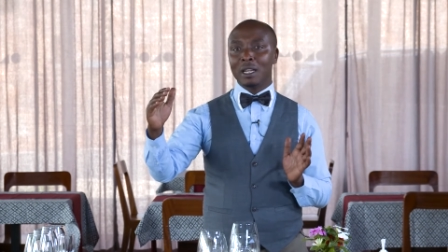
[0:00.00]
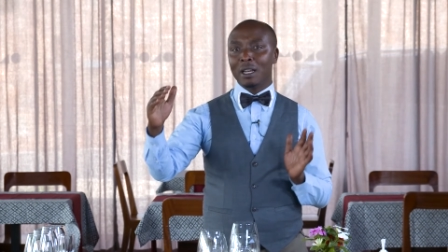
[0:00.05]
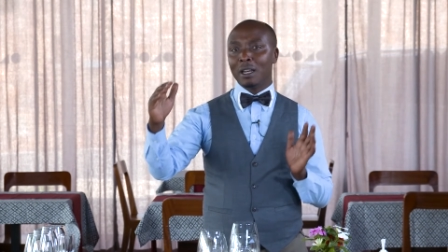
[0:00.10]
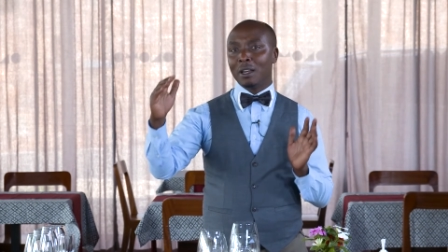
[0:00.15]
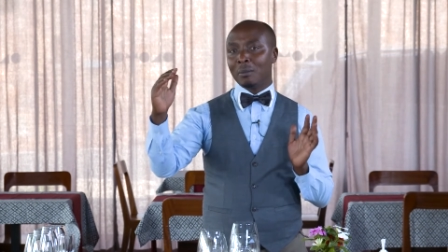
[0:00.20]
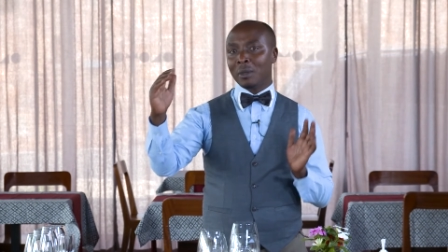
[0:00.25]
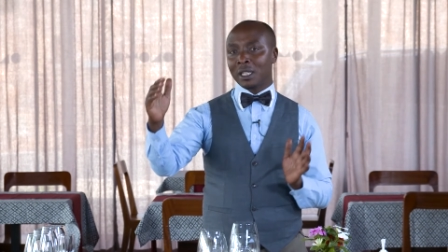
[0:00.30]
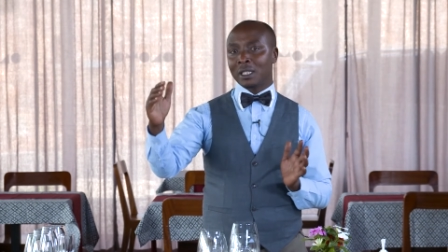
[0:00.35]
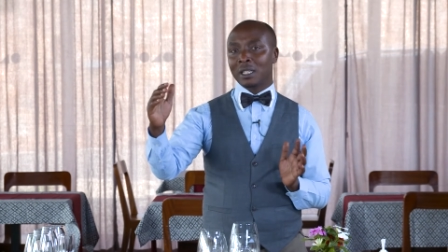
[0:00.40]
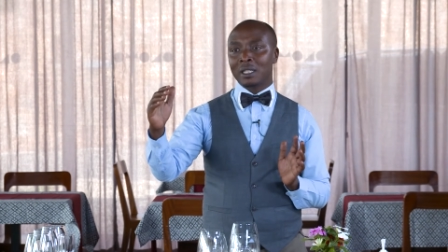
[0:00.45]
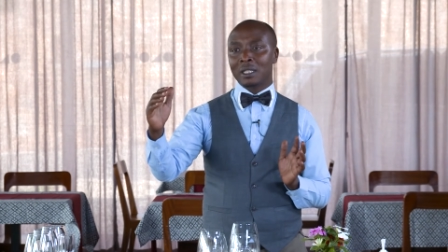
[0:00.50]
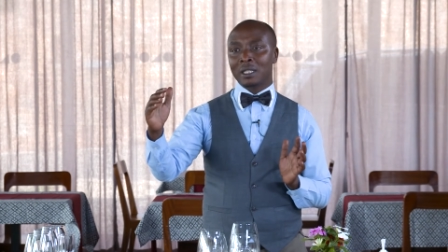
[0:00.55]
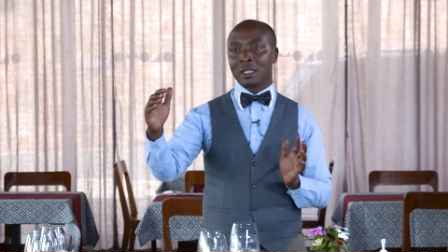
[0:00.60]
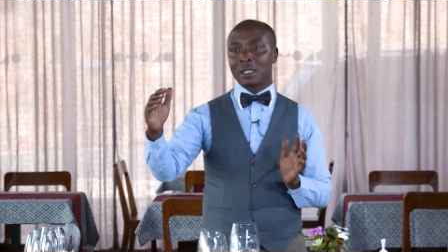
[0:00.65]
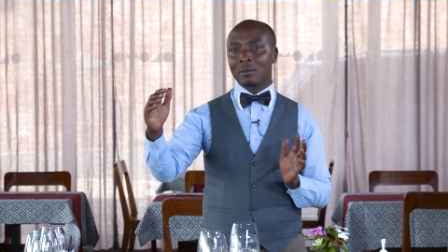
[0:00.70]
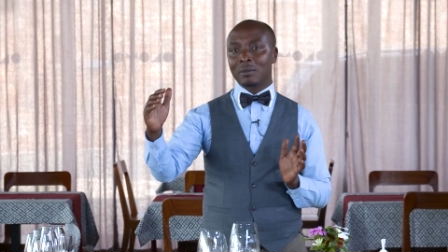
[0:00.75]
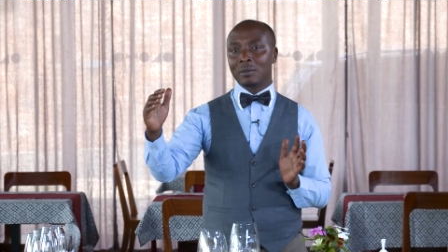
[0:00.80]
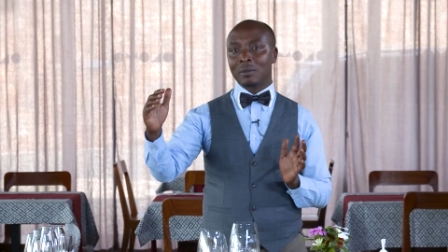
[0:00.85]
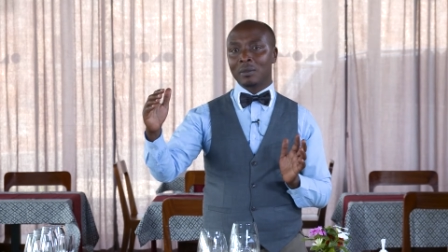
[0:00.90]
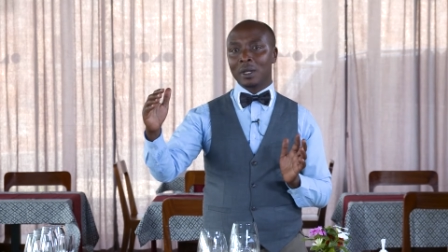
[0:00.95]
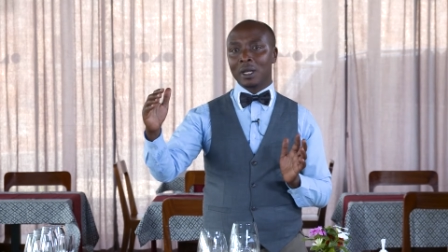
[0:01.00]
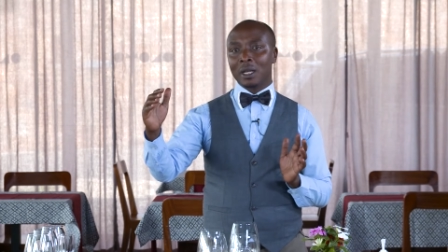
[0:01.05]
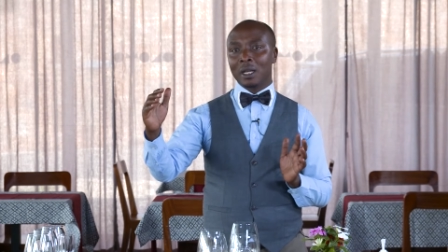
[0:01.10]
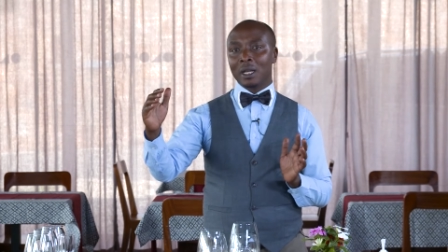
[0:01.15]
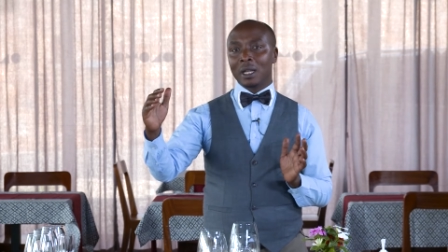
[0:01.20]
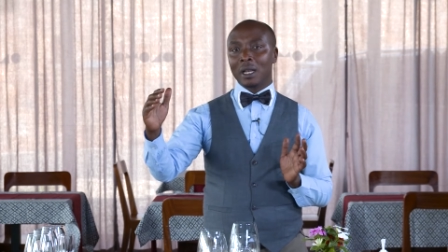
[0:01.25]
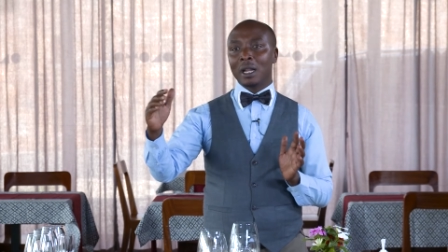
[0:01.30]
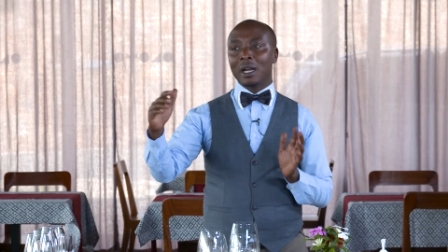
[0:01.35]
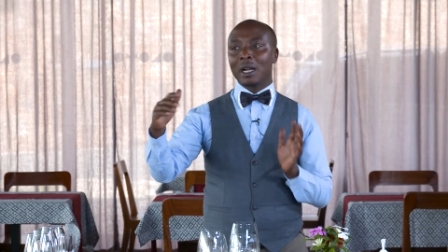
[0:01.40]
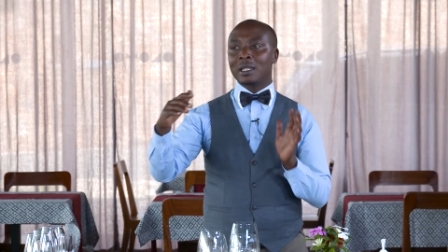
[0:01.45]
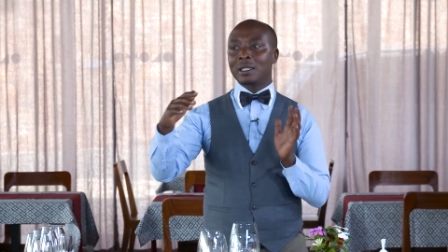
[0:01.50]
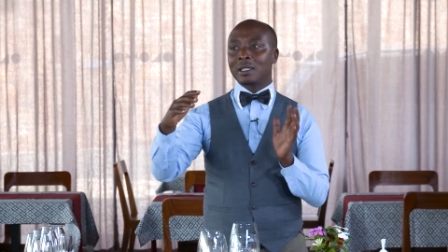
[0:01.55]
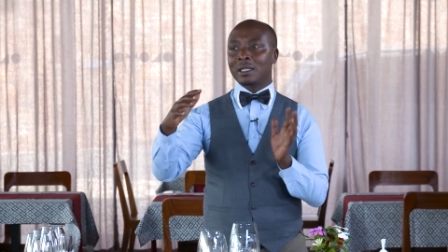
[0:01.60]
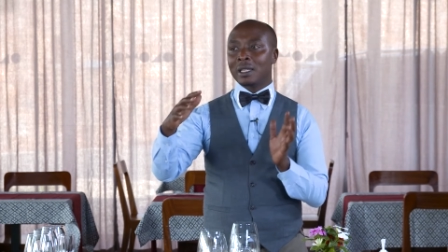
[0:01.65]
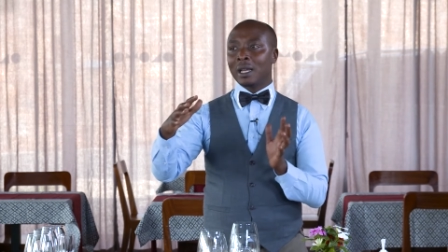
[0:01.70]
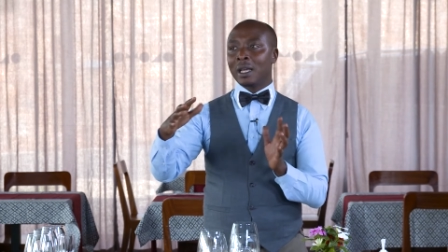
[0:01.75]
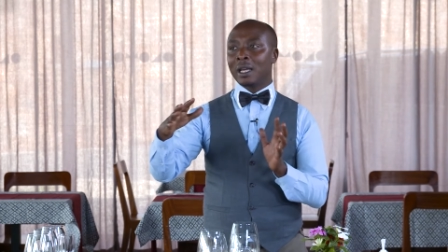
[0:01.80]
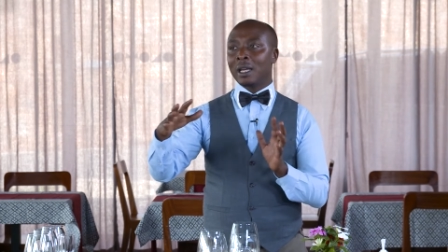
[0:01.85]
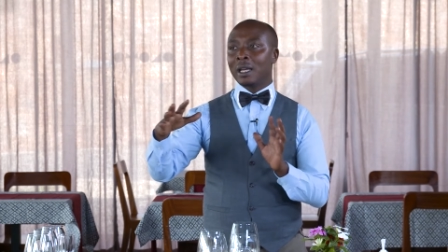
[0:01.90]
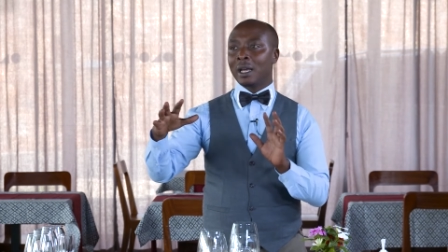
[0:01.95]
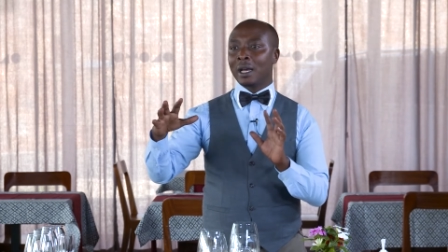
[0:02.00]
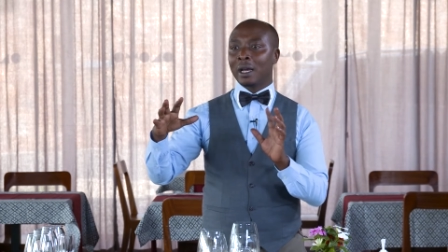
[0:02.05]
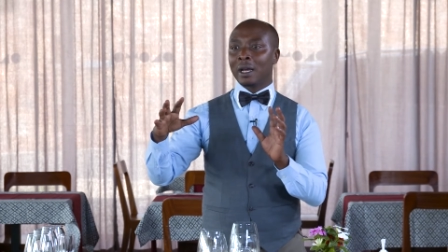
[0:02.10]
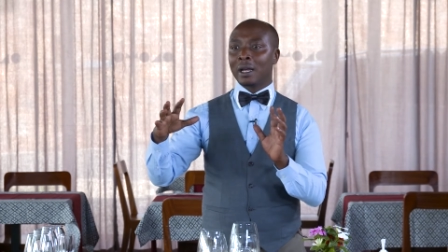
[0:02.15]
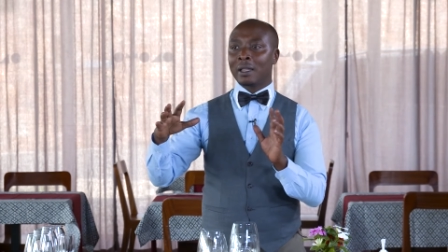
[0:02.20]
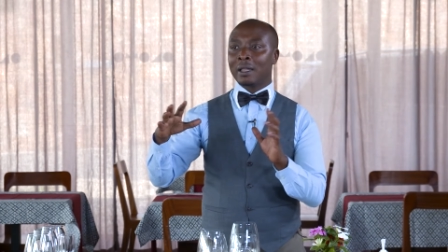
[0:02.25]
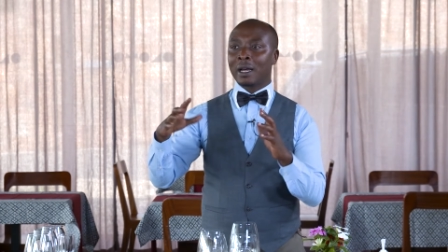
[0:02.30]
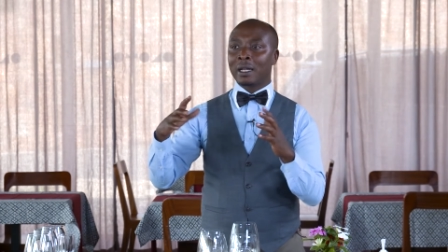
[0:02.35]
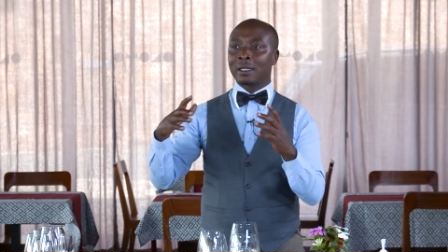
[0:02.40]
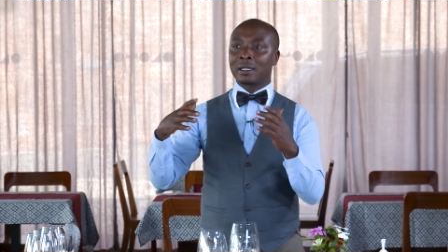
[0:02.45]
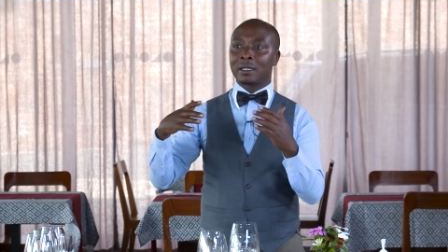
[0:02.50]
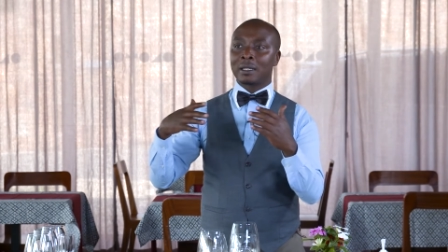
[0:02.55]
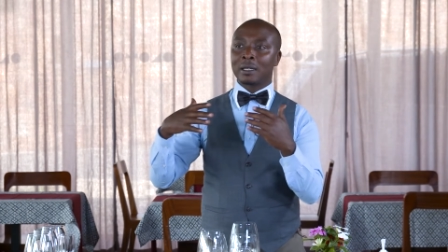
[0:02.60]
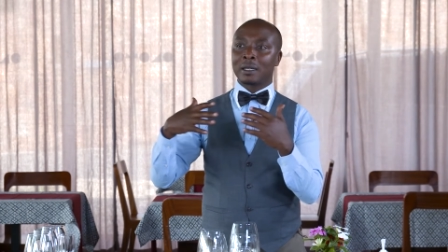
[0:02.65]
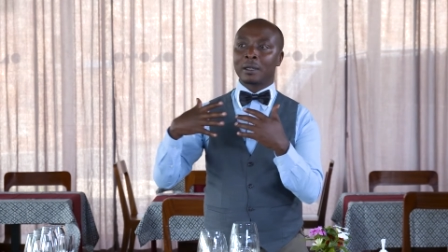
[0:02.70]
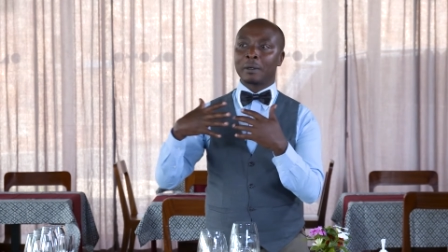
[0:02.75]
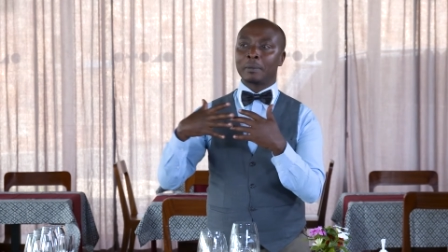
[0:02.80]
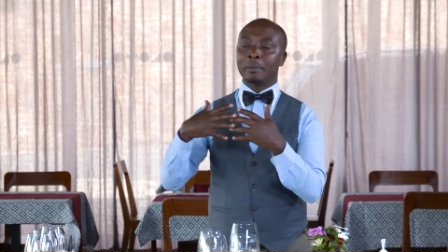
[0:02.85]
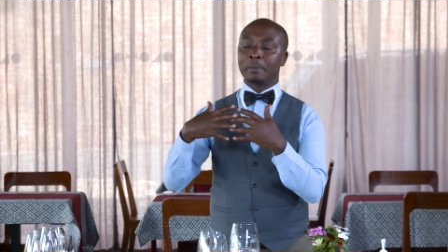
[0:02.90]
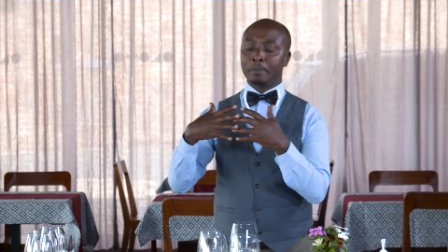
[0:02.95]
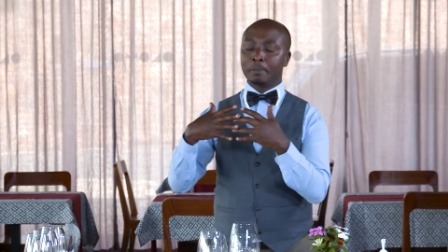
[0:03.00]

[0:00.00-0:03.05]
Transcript: limited. Let us say that